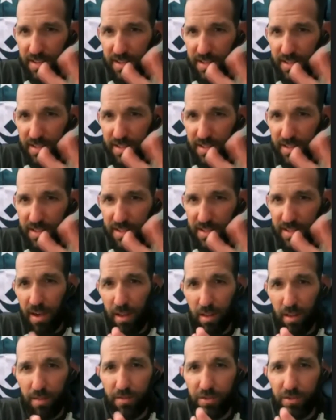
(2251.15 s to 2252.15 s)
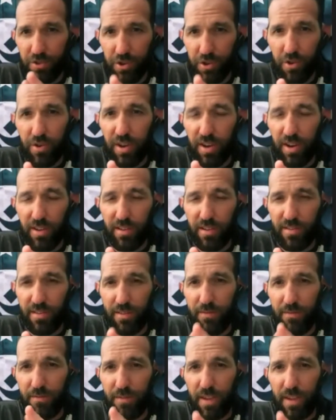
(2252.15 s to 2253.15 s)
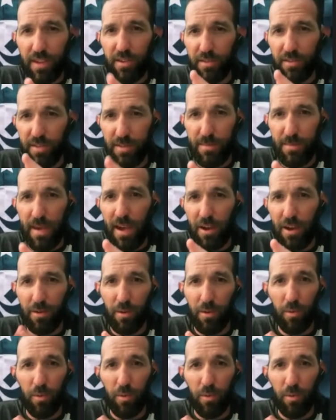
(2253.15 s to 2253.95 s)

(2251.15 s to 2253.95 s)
and it took him a hell of a journey to figure them out.